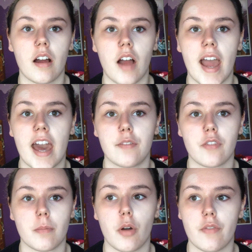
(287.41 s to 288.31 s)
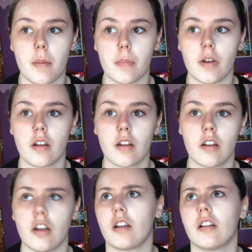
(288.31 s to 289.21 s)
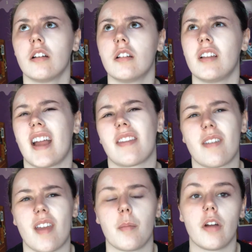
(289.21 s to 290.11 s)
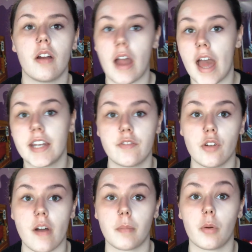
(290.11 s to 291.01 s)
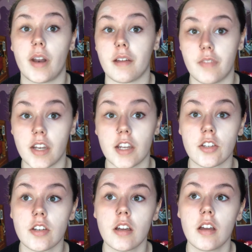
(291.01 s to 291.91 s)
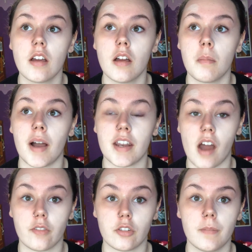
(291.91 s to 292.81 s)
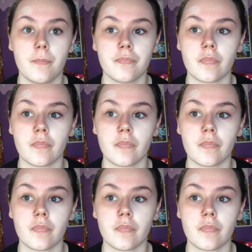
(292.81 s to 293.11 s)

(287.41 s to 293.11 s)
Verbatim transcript: I had from November, or I guess December, end of November when I finished my novel,